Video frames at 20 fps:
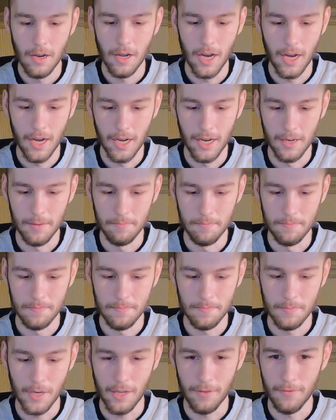
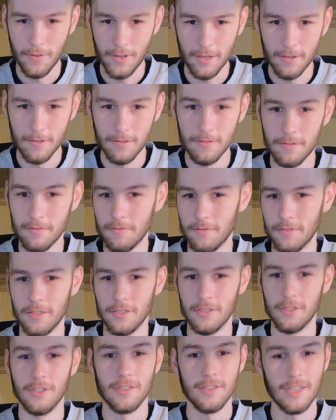But I figured,
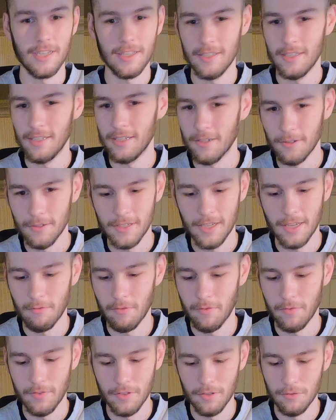just like the Ego 10
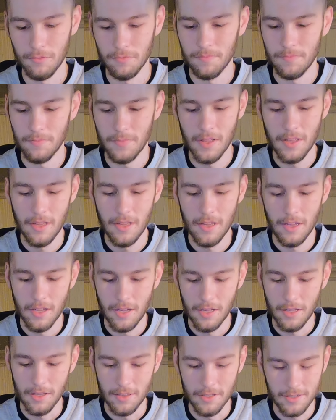review,
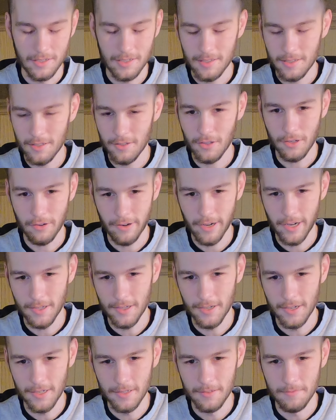this is still a great
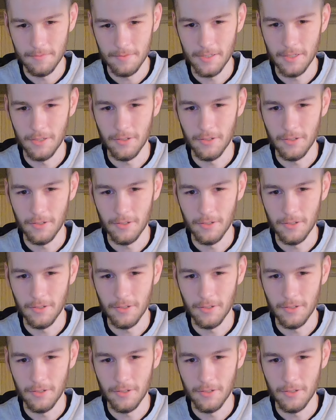gun.